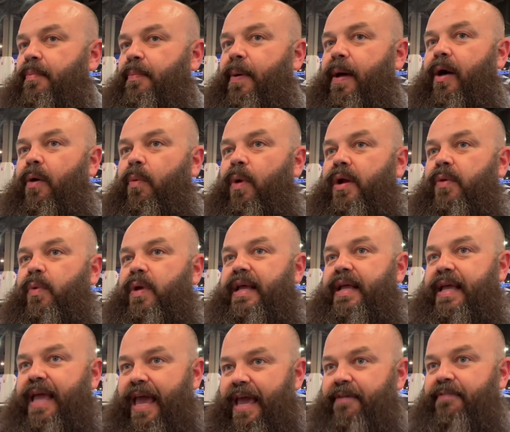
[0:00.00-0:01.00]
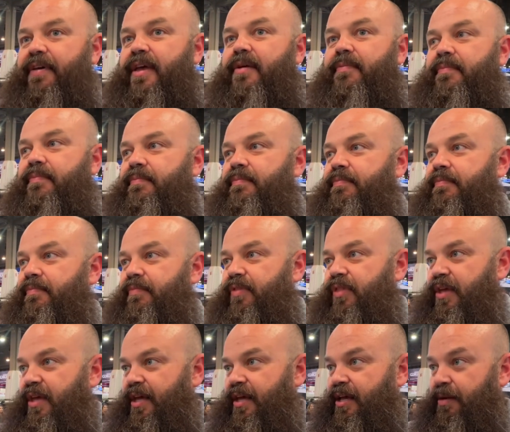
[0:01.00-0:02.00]
But when we gave him
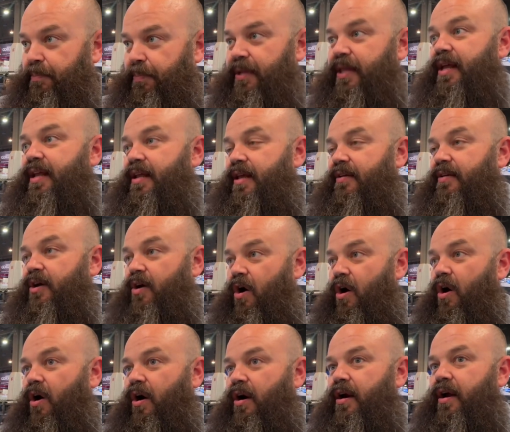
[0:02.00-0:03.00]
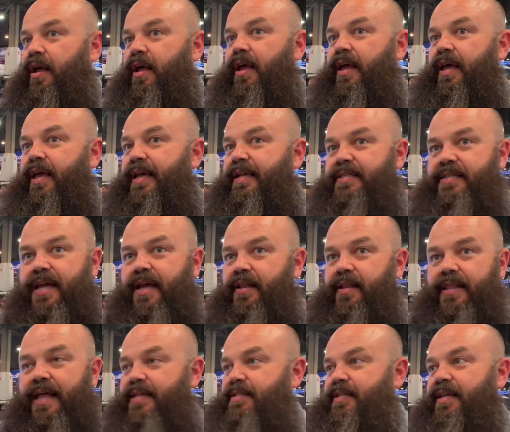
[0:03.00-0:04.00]
the completed car, he
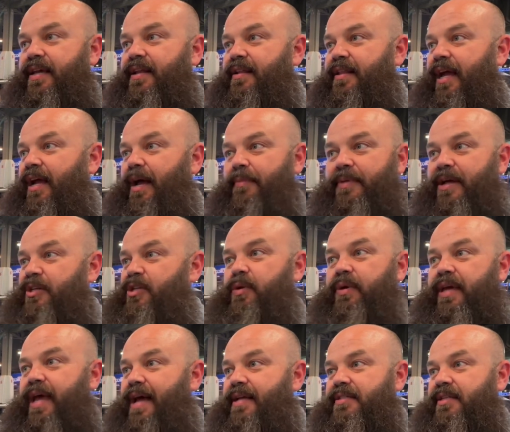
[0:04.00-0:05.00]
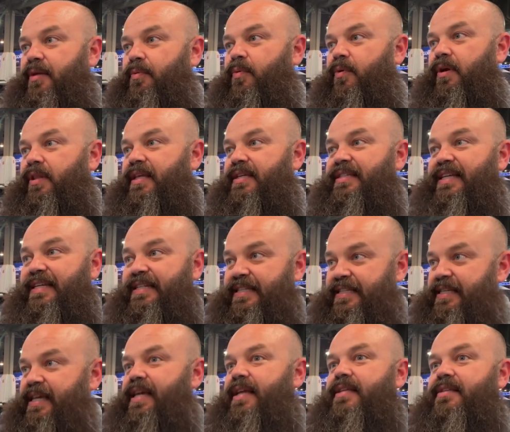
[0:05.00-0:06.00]
said, that's it. Like, I'm not doing gas anymore. This
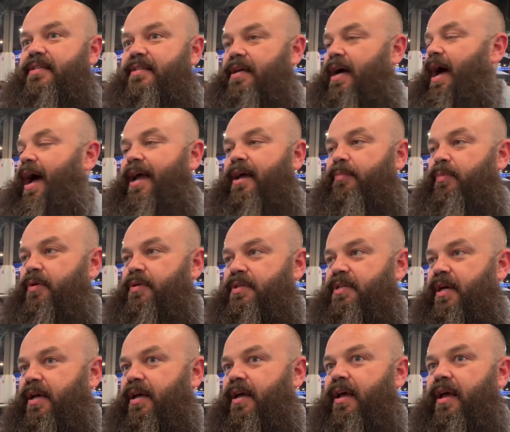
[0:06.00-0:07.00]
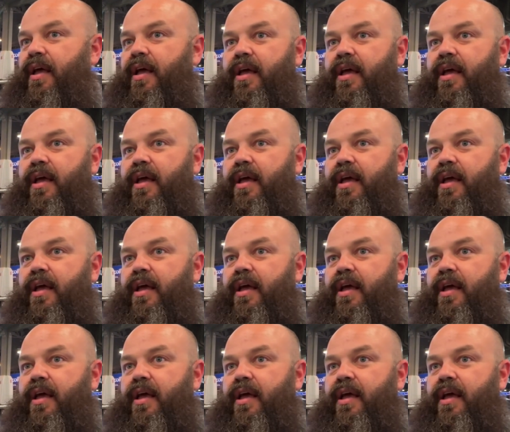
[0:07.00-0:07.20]
exceeds the Hayabusa.